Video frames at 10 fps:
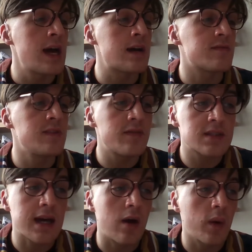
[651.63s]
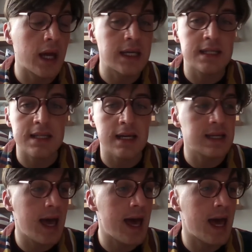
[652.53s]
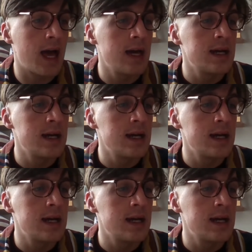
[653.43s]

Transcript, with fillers: At Viviscal, we understand hair.